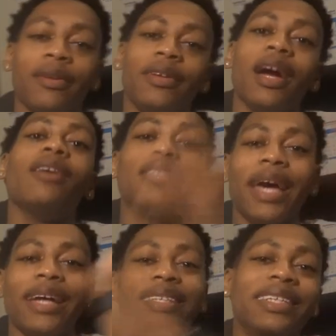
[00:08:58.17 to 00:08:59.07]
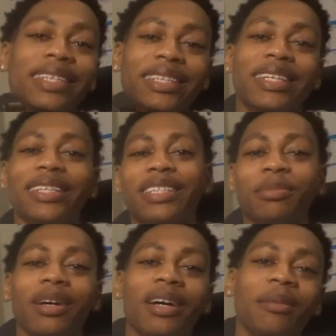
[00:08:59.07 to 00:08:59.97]
y'all tag Steezy in this
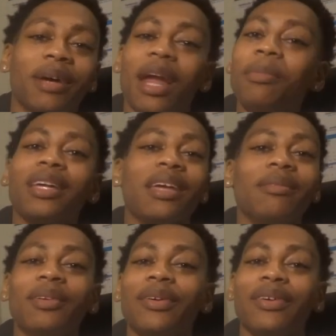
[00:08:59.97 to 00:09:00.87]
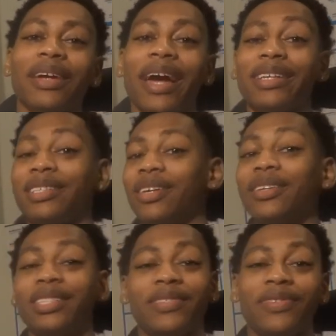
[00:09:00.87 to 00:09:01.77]
mug, man. I'm gonna keep doing reactions. As long
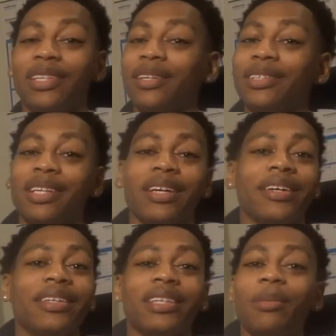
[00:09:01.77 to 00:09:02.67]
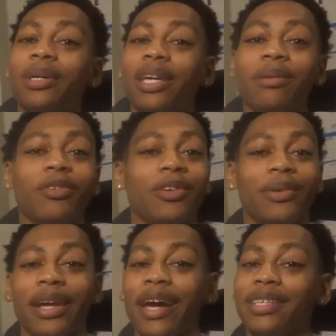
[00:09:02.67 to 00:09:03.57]
as this video is hilarious, I'm gonna keep doing
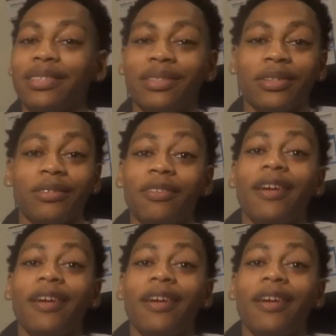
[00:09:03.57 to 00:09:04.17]
reactions to him.